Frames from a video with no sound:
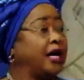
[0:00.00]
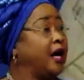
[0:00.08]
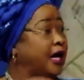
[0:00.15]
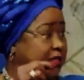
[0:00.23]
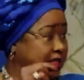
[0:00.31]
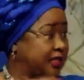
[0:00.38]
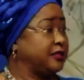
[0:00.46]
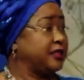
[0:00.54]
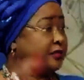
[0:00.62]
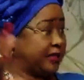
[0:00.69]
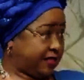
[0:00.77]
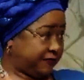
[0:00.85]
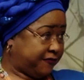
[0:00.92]
I can tell you
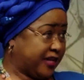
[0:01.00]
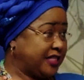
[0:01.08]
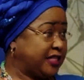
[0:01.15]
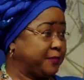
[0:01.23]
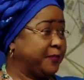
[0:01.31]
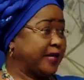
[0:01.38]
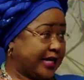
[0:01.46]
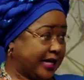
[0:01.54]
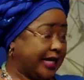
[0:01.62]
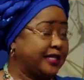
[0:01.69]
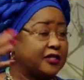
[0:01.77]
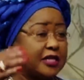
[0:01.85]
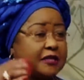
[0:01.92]
it was a French-speaking
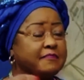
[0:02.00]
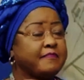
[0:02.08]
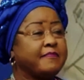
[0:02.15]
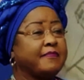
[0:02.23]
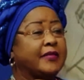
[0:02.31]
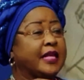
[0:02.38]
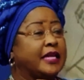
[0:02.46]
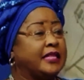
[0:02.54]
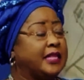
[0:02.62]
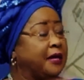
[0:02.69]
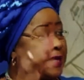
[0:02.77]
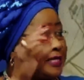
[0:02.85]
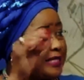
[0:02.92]
country.
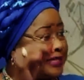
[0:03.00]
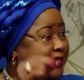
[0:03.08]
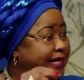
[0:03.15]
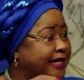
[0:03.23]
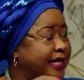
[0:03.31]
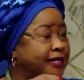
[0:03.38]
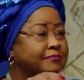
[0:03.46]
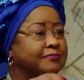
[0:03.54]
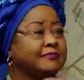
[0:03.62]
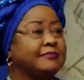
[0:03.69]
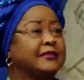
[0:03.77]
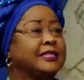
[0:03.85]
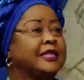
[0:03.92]
There was a tender
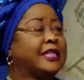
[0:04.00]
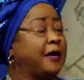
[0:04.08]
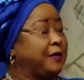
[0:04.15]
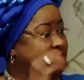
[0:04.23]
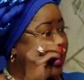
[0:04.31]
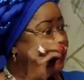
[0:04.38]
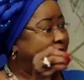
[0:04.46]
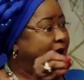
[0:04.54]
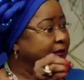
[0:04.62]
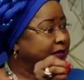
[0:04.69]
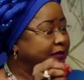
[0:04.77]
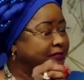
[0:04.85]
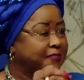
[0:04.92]
that was coming
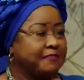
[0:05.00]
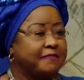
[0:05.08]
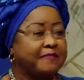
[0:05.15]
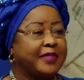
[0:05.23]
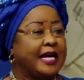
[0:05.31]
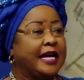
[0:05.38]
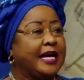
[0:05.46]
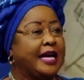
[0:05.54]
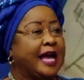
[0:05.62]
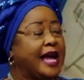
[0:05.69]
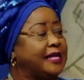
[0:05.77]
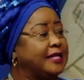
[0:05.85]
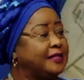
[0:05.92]
out.
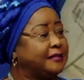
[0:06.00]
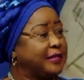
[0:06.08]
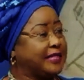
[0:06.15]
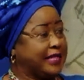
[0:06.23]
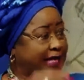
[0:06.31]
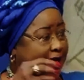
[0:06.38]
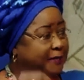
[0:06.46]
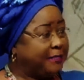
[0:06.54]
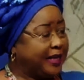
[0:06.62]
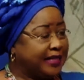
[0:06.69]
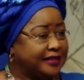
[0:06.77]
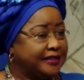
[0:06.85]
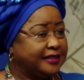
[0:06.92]
And it was a
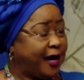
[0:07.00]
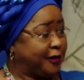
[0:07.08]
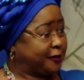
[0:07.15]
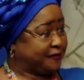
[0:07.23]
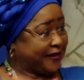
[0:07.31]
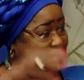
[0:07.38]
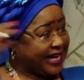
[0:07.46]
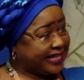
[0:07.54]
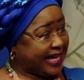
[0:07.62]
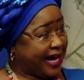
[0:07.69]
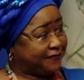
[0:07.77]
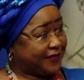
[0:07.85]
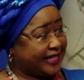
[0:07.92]
company out of
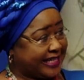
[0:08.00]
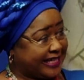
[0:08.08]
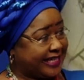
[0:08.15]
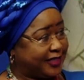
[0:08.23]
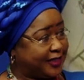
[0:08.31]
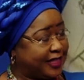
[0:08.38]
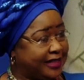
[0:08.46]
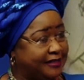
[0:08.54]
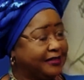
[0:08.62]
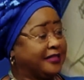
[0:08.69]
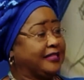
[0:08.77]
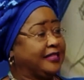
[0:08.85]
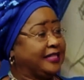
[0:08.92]
another African country,
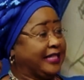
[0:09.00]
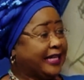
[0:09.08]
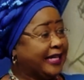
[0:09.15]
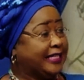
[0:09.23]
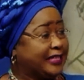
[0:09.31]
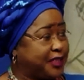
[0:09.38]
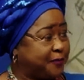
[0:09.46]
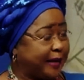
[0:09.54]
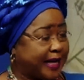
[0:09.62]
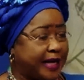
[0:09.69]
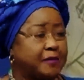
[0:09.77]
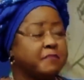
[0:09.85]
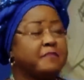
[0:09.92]

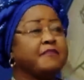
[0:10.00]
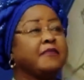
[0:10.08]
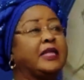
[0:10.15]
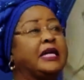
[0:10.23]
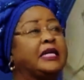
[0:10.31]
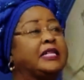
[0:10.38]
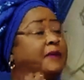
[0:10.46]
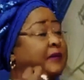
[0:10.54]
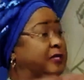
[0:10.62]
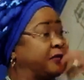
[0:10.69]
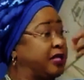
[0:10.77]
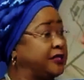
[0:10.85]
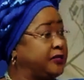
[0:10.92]
English-speaking, that
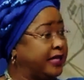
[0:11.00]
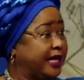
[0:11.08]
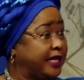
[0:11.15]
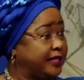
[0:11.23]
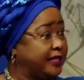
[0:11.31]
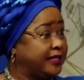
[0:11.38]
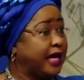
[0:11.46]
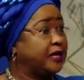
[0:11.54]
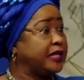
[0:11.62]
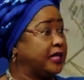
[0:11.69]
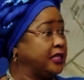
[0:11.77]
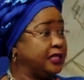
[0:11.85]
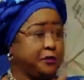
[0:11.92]
was going to that
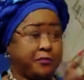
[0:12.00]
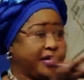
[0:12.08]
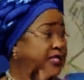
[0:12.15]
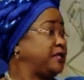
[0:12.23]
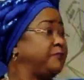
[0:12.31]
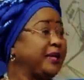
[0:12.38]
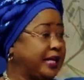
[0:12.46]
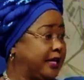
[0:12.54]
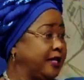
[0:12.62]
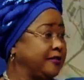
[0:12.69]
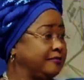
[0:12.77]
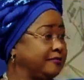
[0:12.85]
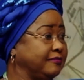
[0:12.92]
did the best bid.